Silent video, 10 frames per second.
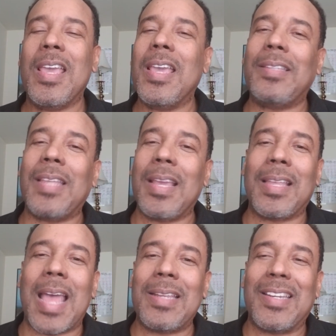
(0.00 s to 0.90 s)
He said,
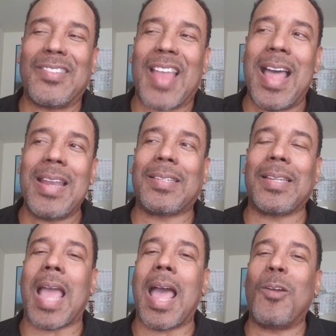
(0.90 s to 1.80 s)
because I just,
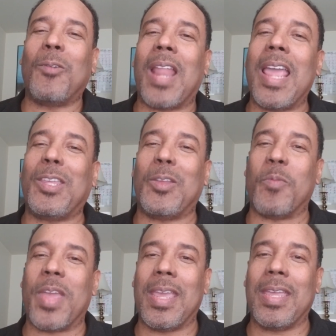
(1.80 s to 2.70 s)
honestly, I don't like you,
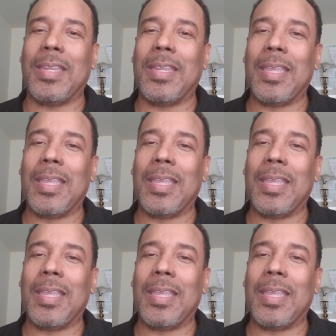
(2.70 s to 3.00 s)
man.